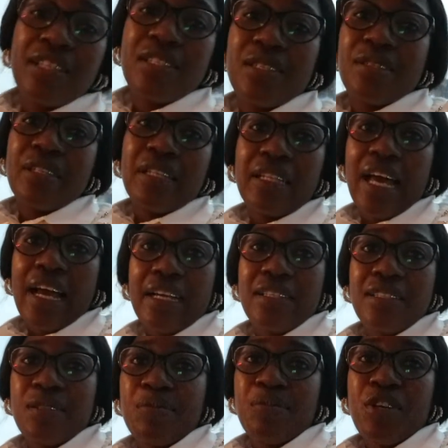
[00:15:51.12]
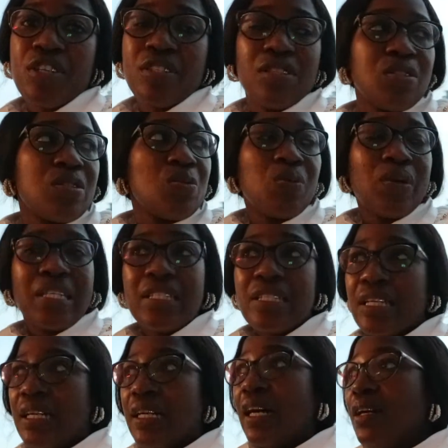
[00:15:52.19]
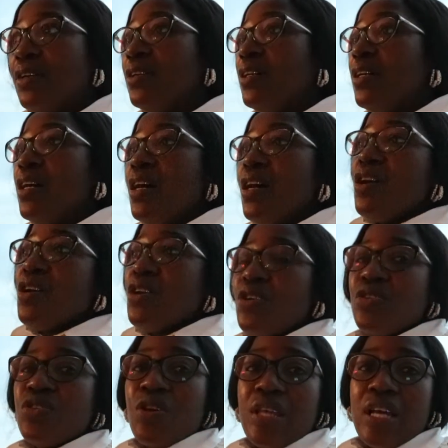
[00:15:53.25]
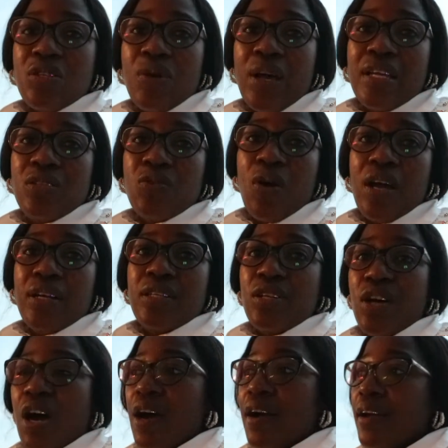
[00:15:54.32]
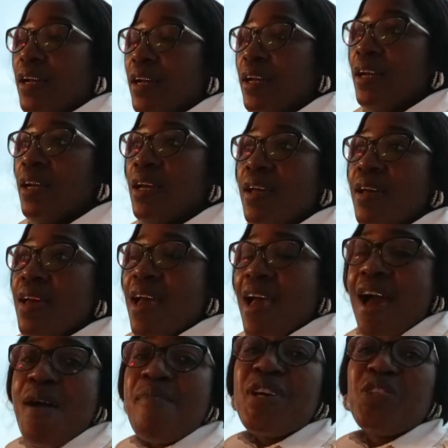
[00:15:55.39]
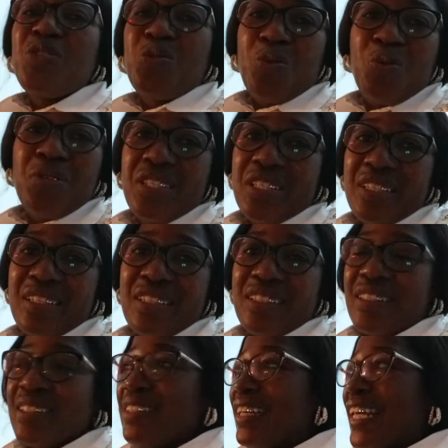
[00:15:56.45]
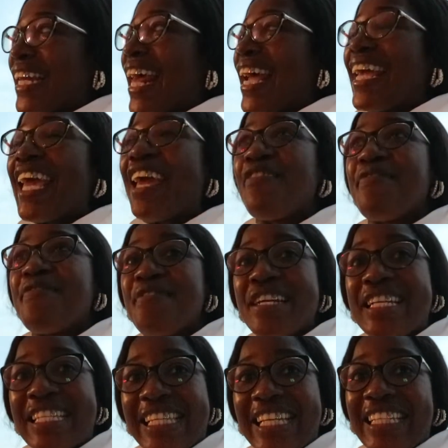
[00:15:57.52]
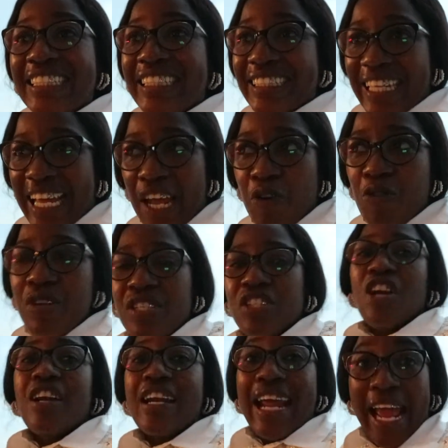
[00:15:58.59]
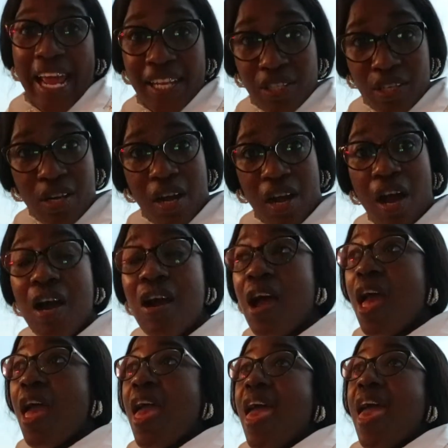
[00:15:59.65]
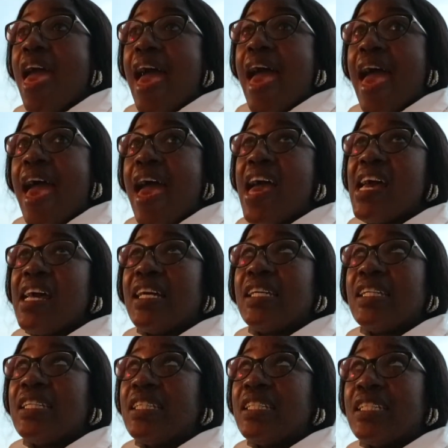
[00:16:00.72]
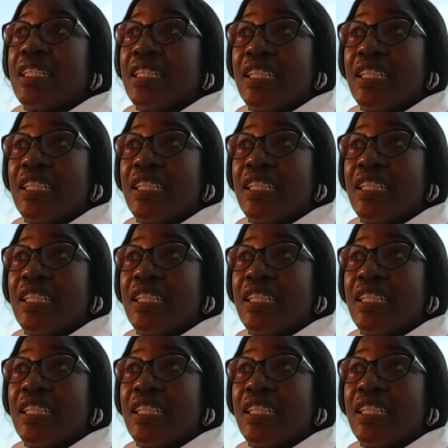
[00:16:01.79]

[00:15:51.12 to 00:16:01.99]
it's like it's because it's winter now, so that's why it's quite dark. I'm exhausted, like every single day. We start at 8 o'clock and